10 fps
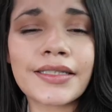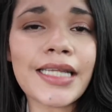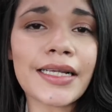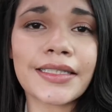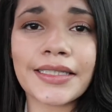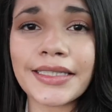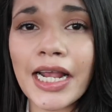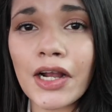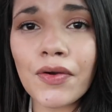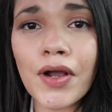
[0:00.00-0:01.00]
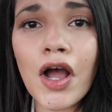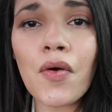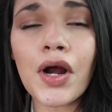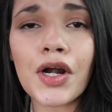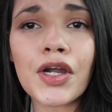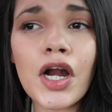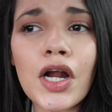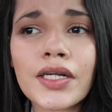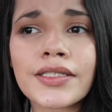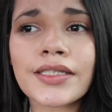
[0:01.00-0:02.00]
a sexy scarecrow or
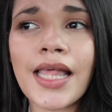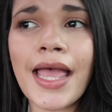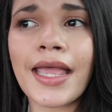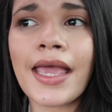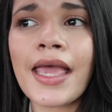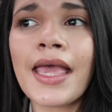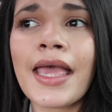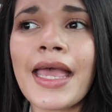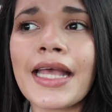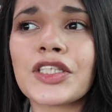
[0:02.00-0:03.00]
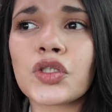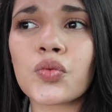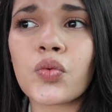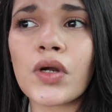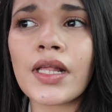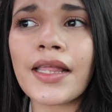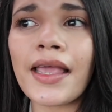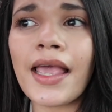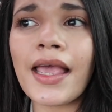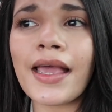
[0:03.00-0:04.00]
nurse, like, it's
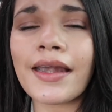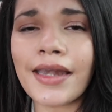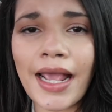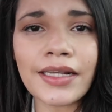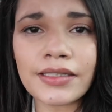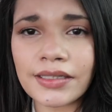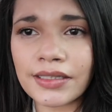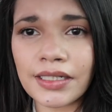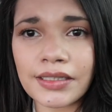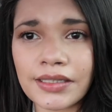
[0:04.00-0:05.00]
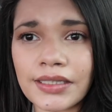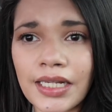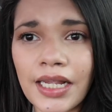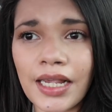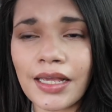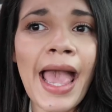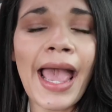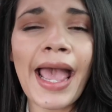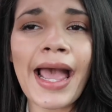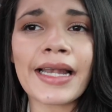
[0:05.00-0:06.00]
really nice to see.
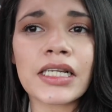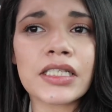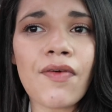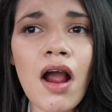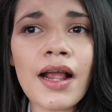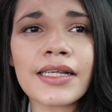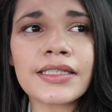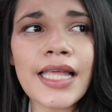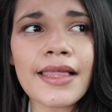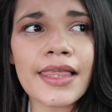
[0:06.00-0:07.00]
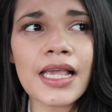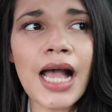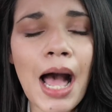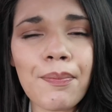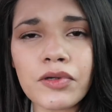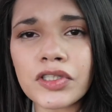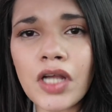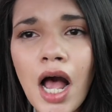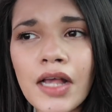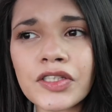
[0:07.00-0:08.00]
And as far as like the couples
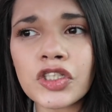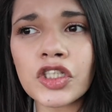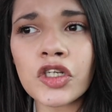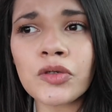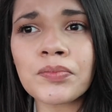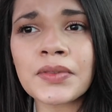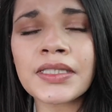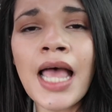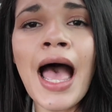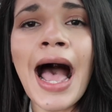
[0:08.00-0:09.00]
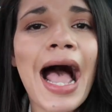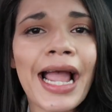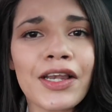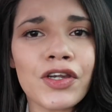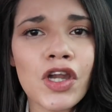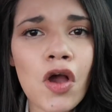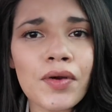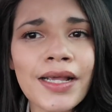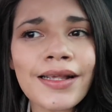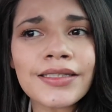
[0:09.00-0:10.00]
costumes, I
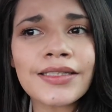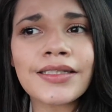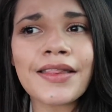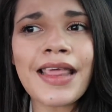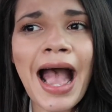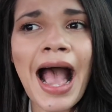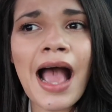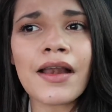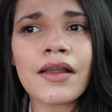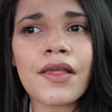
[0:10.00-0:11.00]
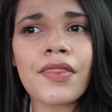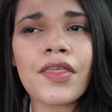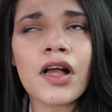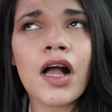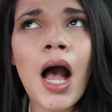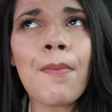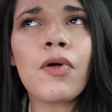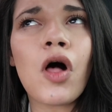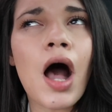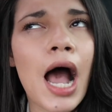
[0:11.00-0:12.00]
noticed that the
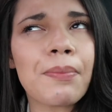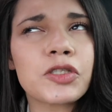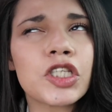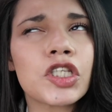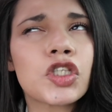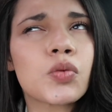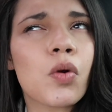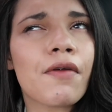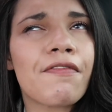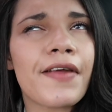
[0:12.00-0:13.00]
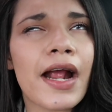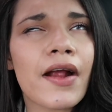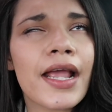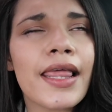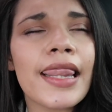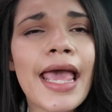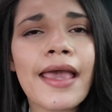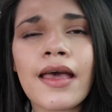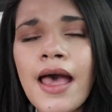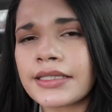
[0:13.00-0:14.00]
couple options were very
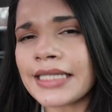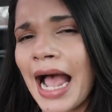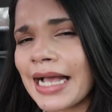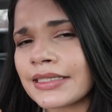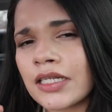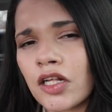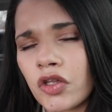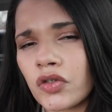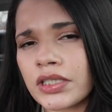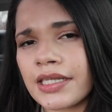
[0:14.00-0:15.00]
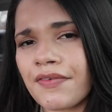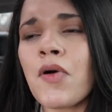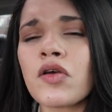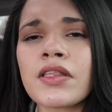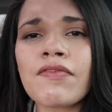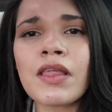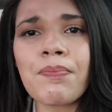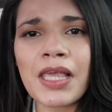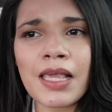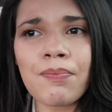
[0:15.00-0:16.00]
like size inclusive. Both of the
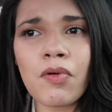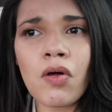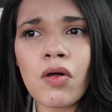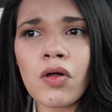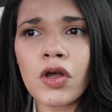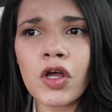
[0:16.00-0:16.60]
people